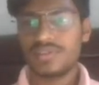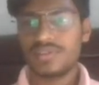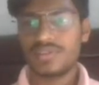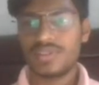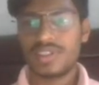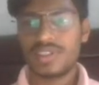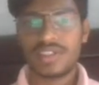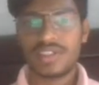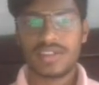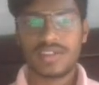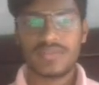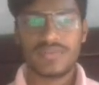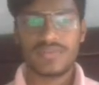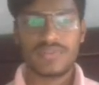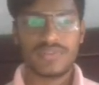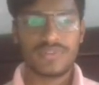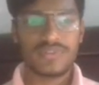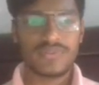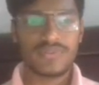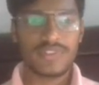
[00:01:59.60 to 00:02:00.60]
Don't get
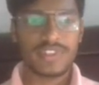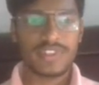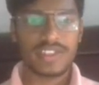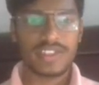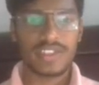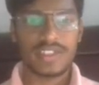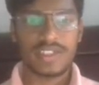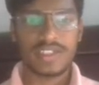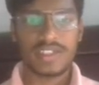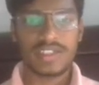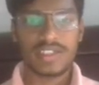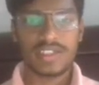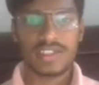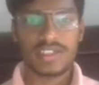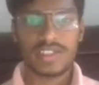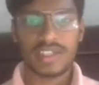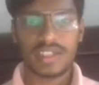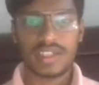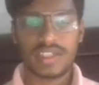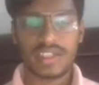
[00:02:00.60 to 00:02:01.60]
confused with a,
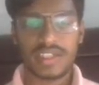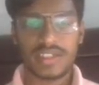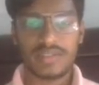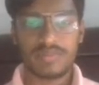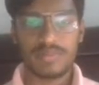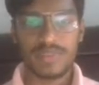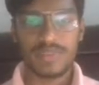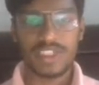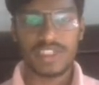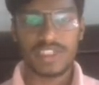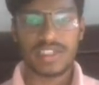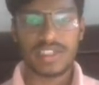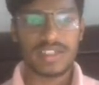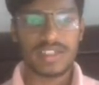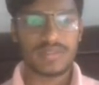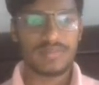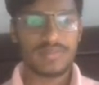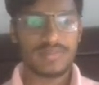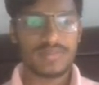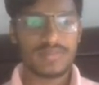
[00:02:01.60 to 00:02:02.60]
b and
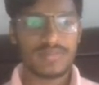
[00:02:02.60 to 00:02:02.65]
m.